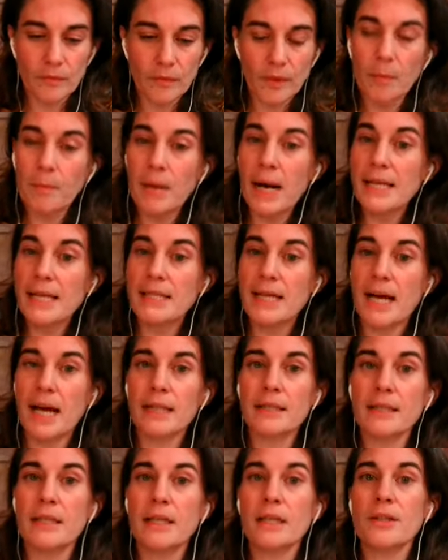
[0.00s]
My
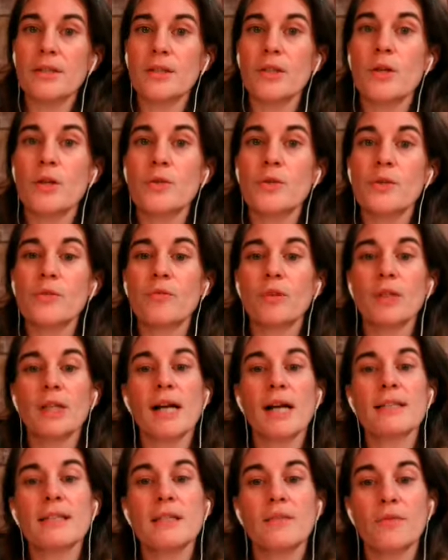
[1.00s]
tactics use
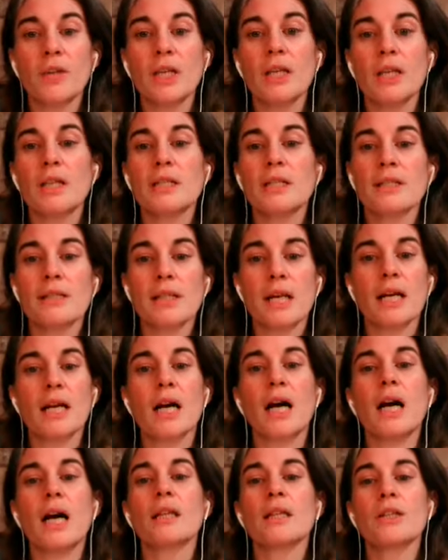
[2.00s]
philosophy,
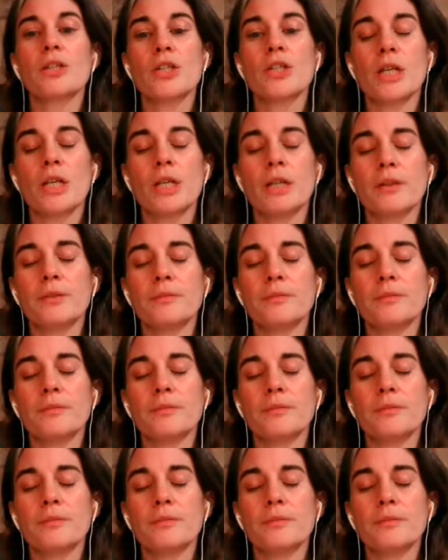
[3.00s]
psychology,